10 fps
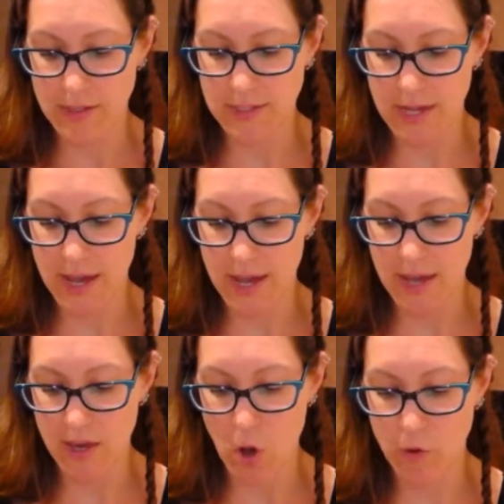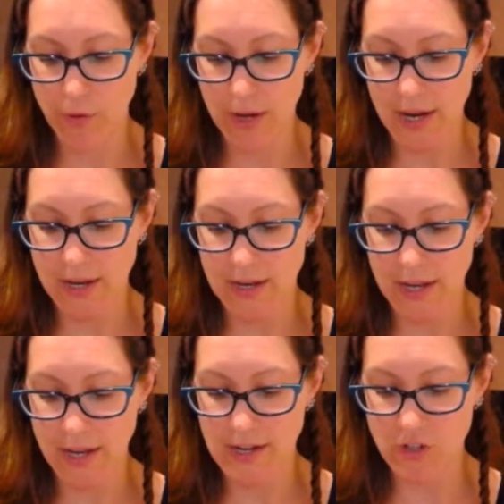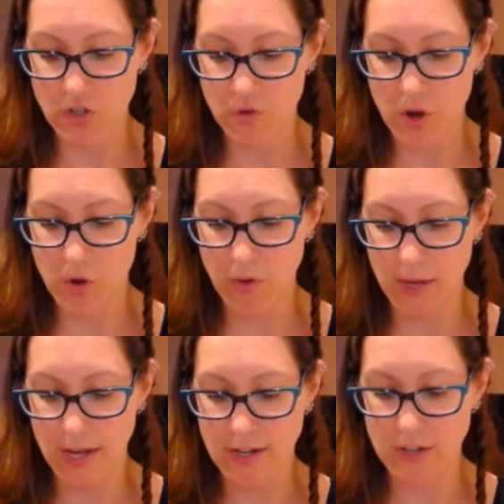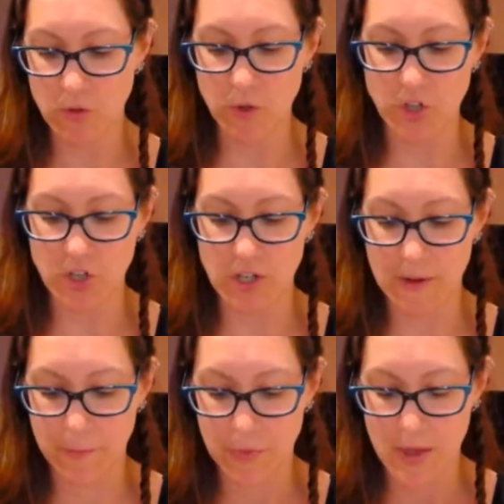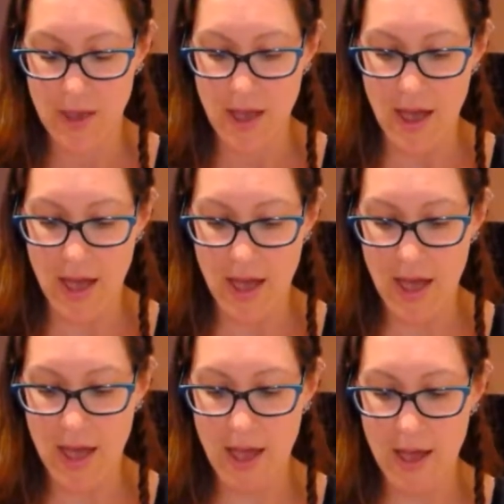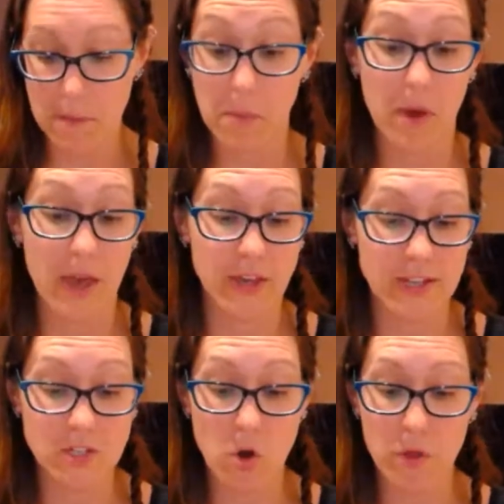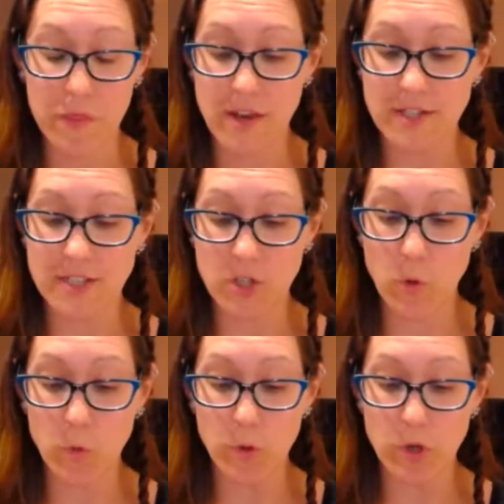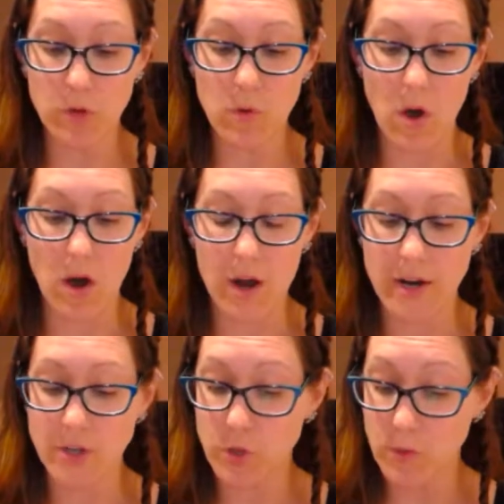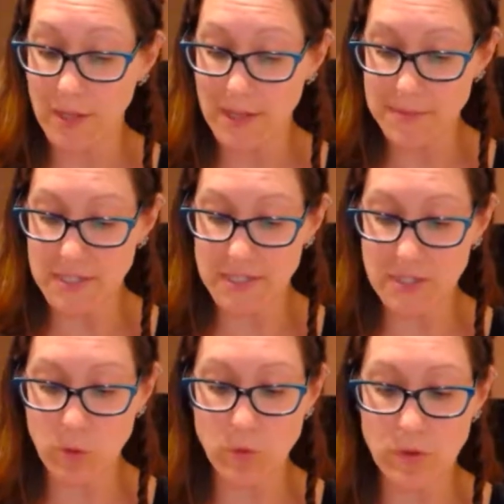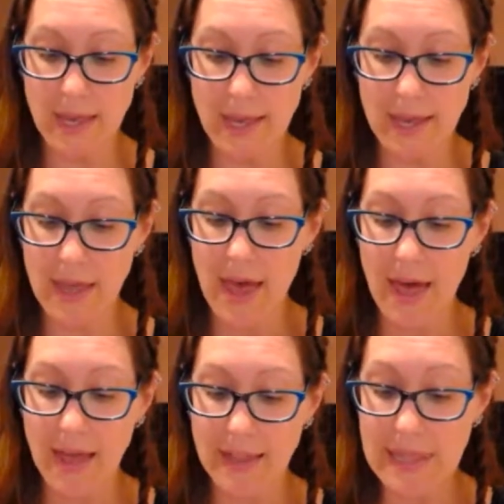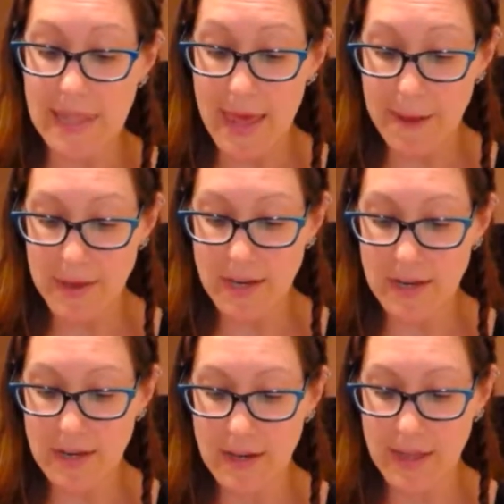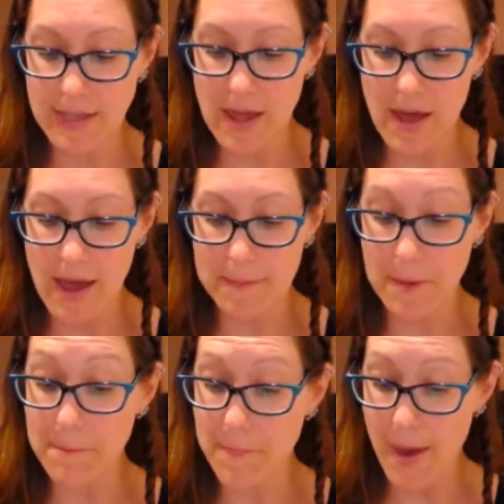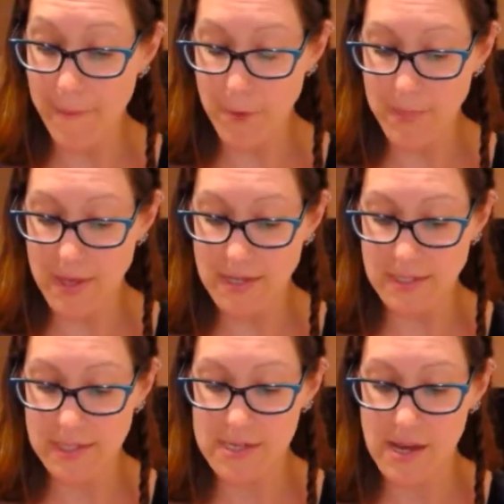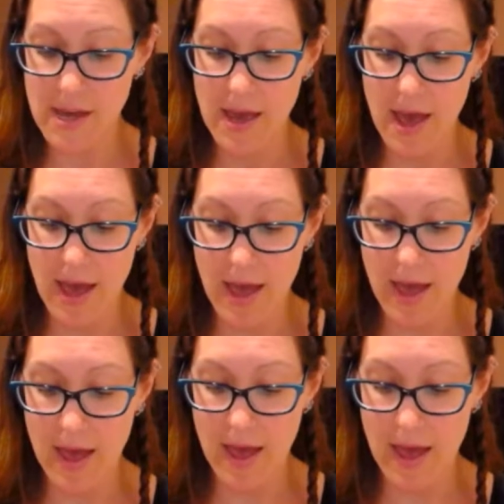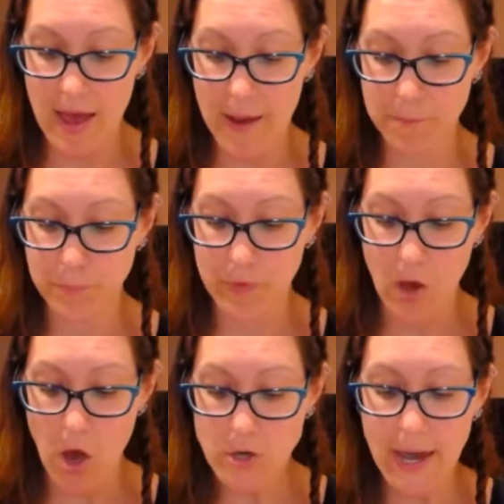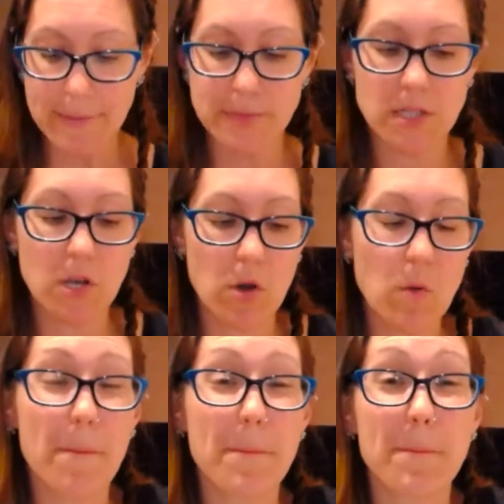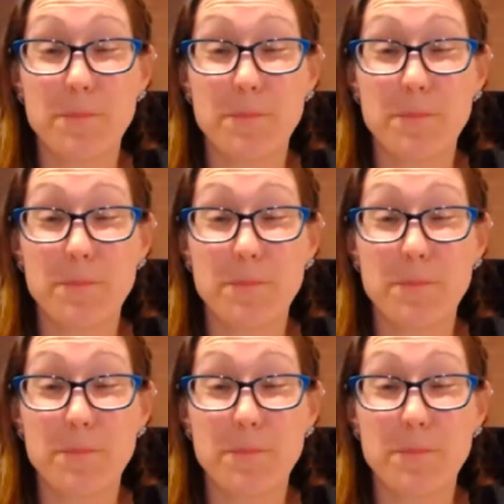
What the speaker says: say overheated, heat stroke, heat exhaustion, it's got things to cool you are eucalyptus is cooling, lemon, lime, peppermint. Okay, so